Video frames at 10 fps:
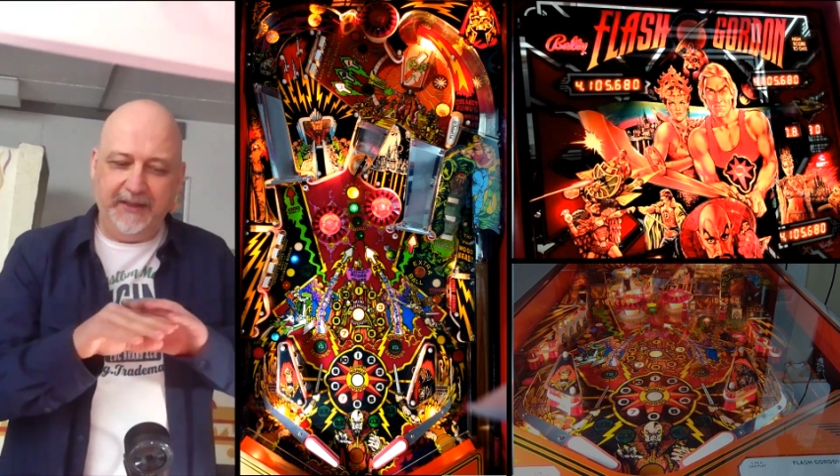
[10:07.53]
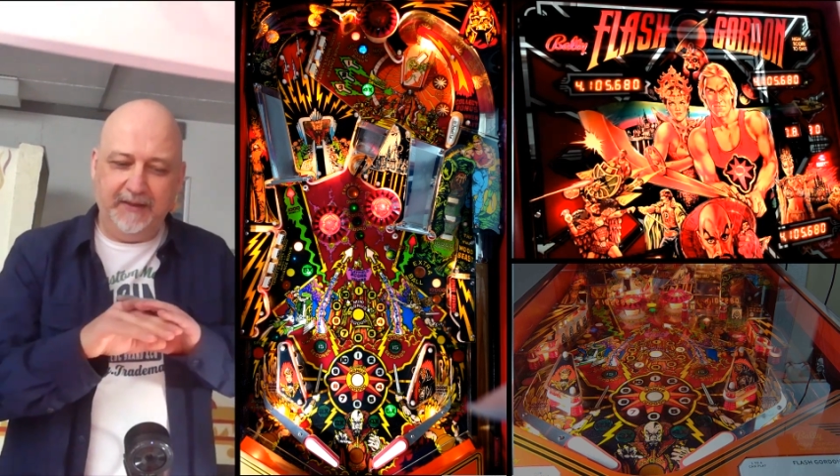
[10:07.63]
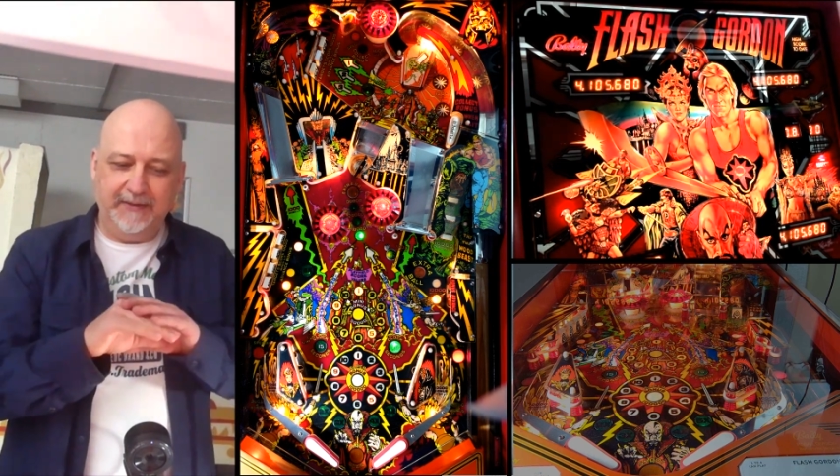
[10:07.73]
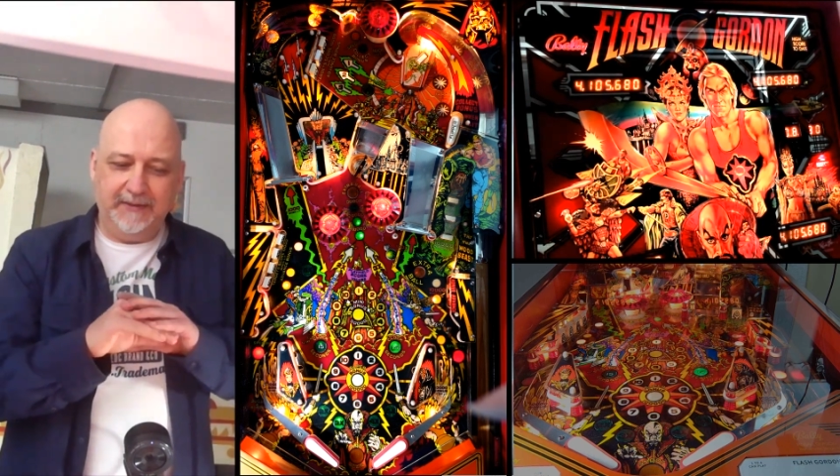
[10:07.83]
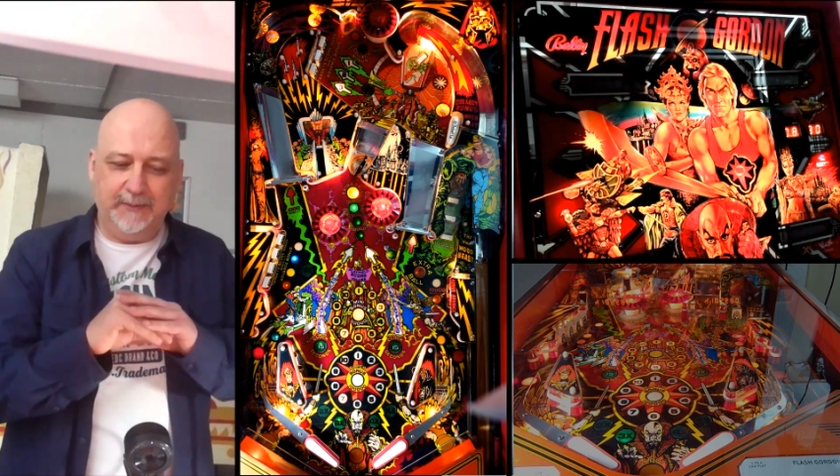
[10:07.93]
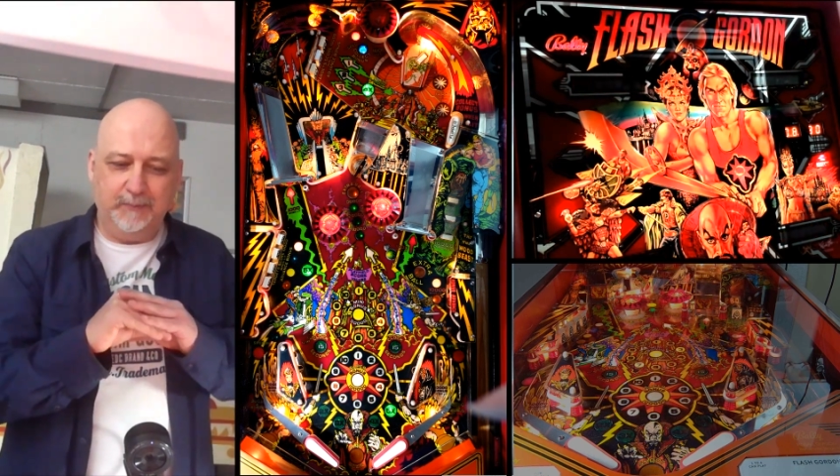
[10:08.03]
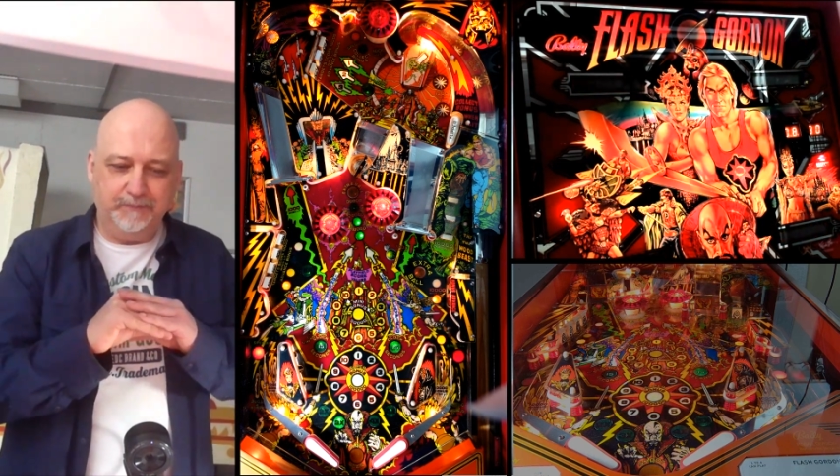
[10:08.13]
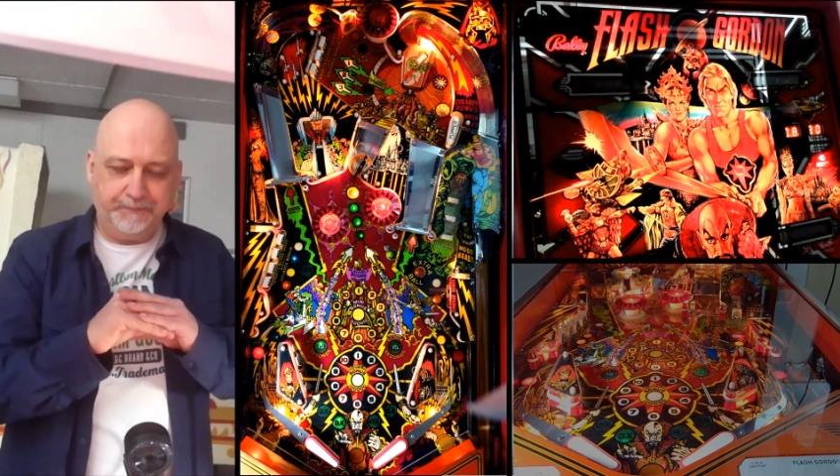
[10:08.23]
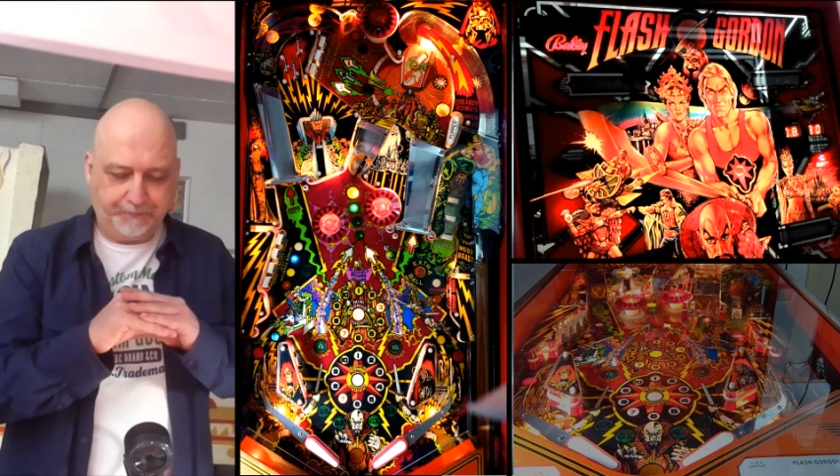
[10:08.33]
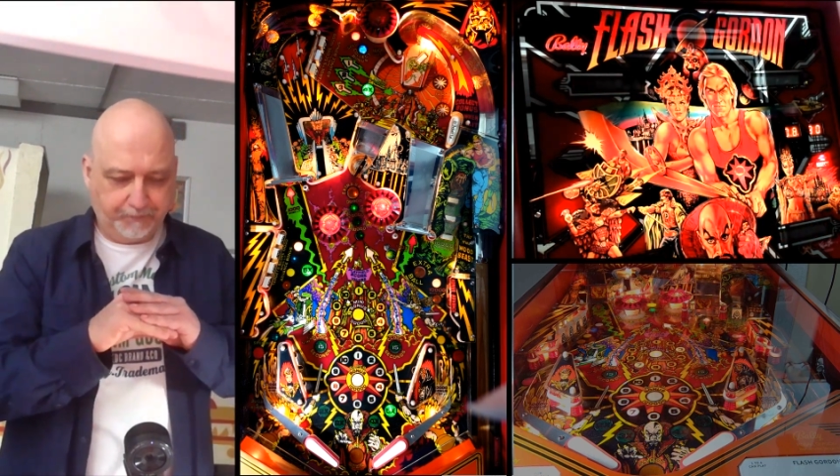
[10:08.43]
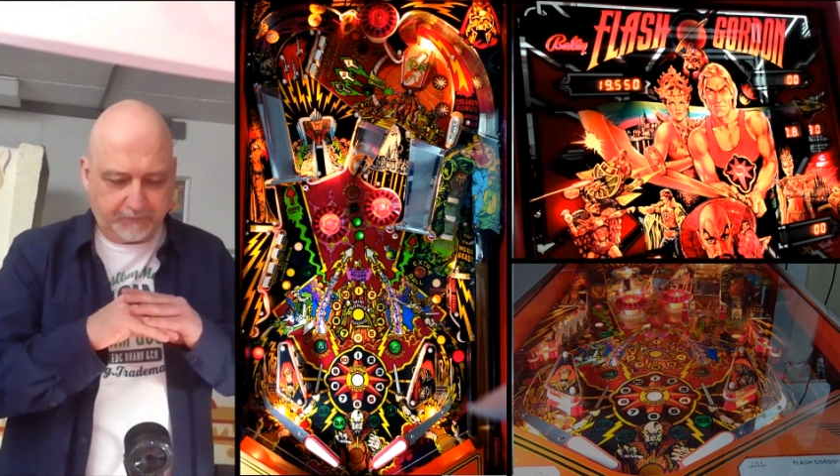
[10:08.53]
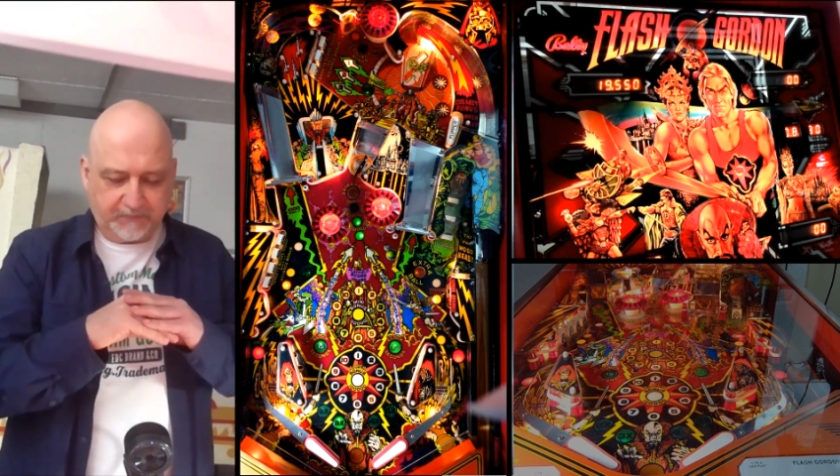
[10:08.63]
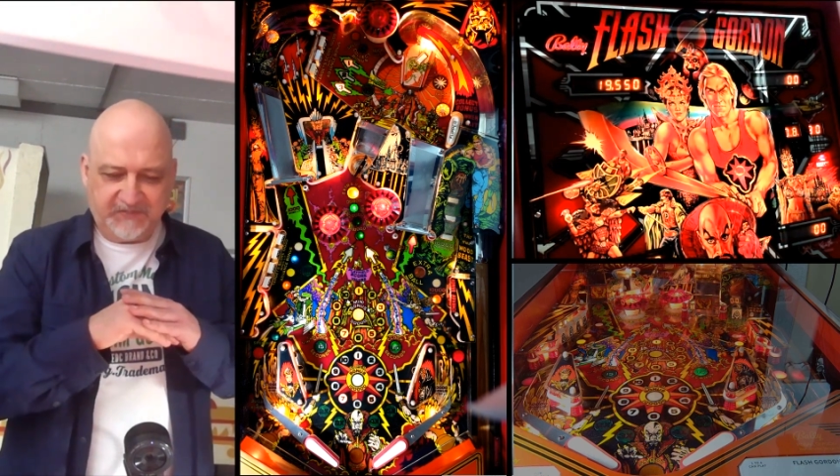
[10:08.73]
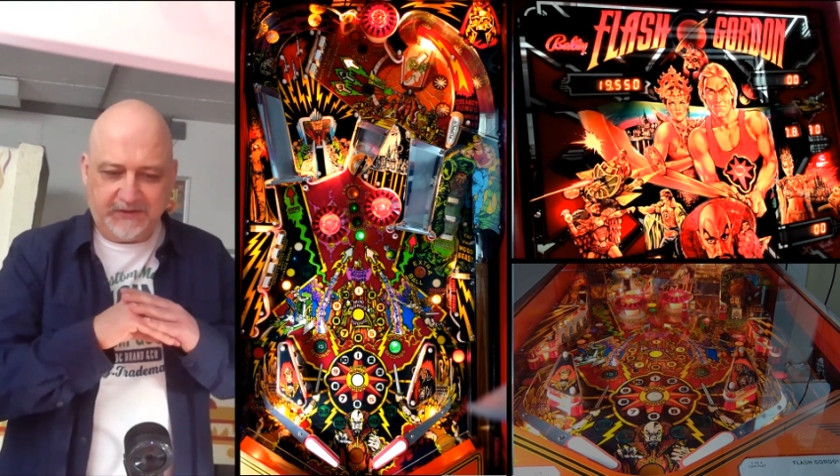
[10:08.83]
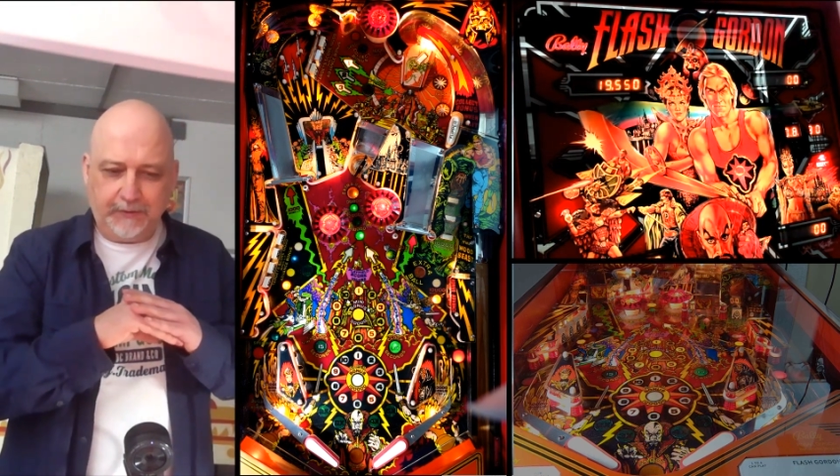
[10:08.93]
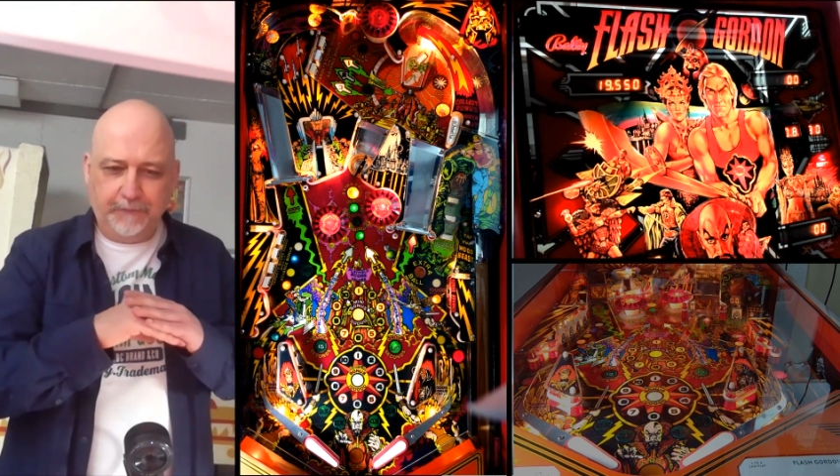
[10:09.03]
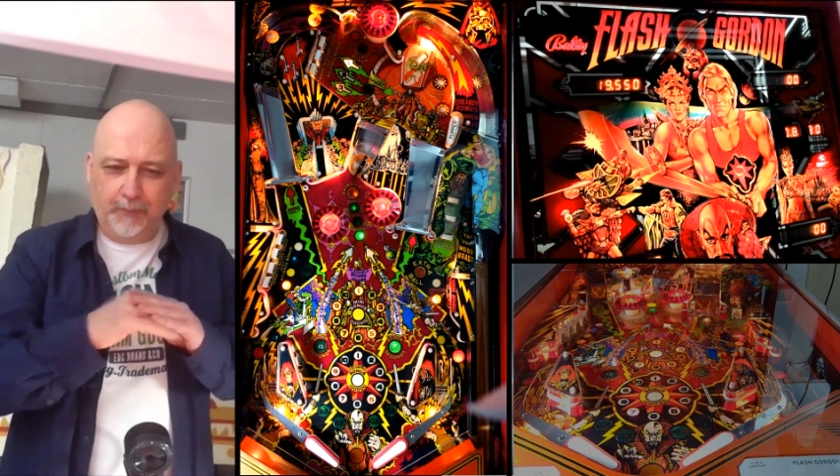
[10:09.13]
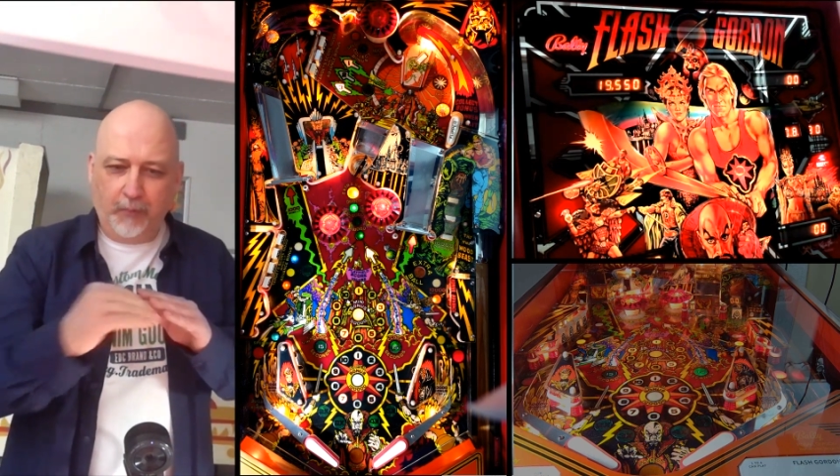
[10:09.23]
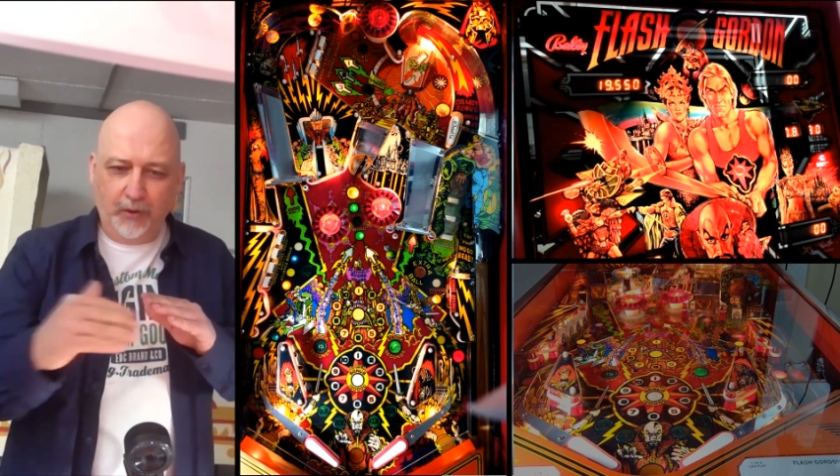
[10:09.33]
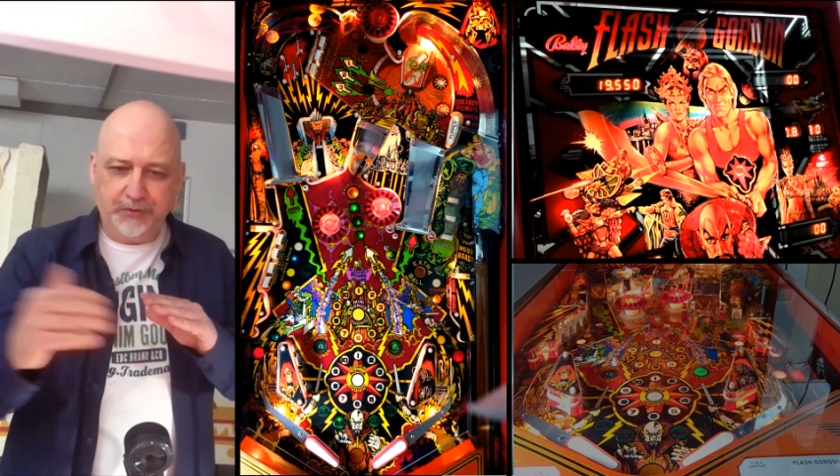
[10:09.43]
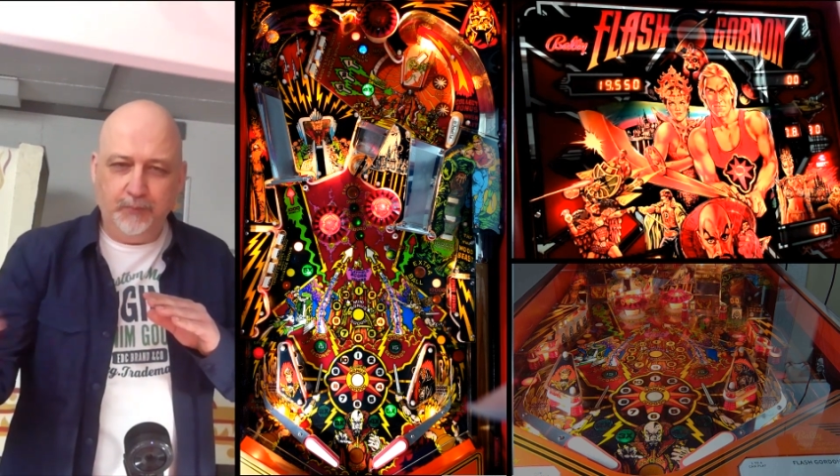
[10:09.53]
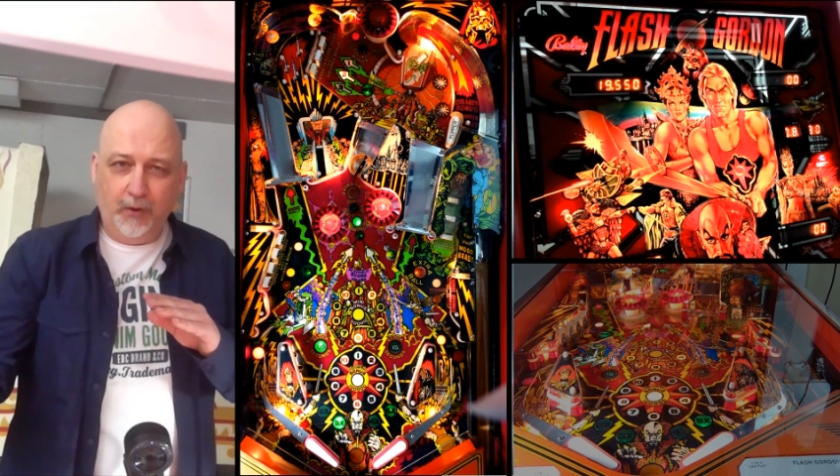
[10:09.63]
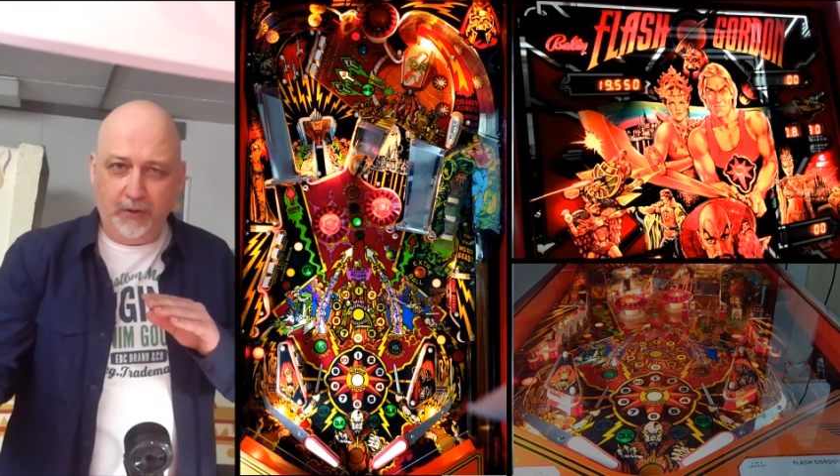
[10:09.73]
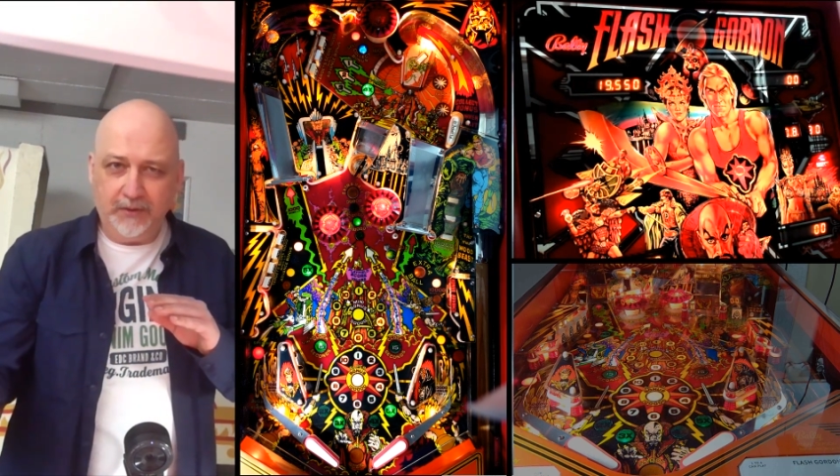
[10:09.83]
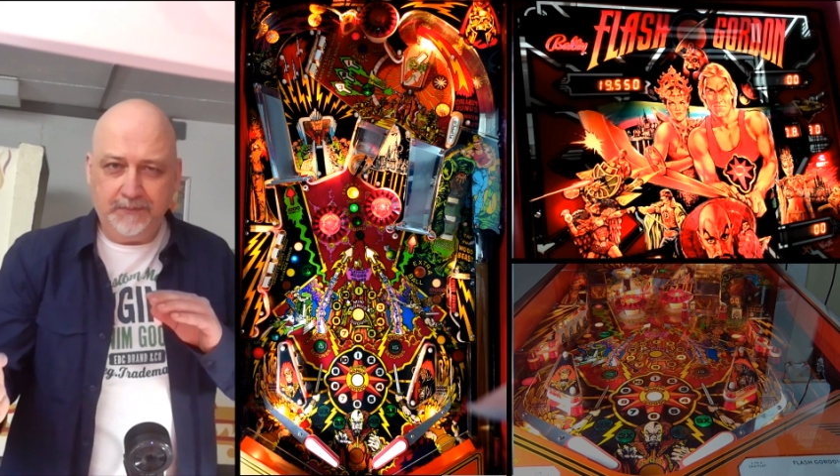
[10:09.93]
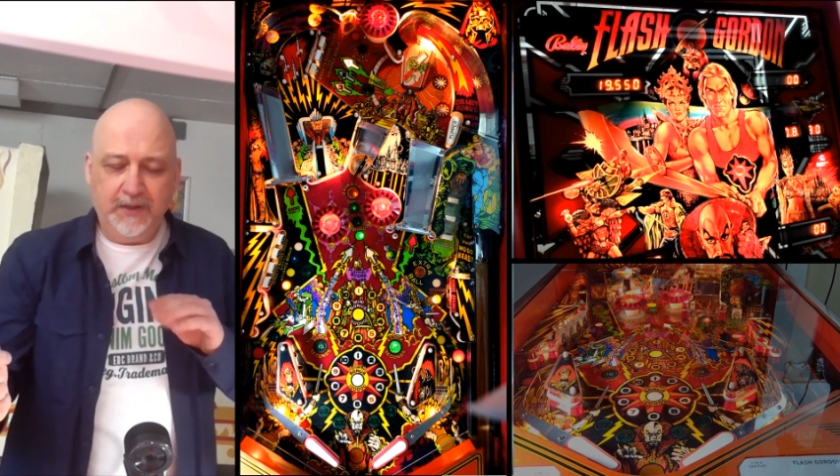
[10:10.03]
from ball to ball,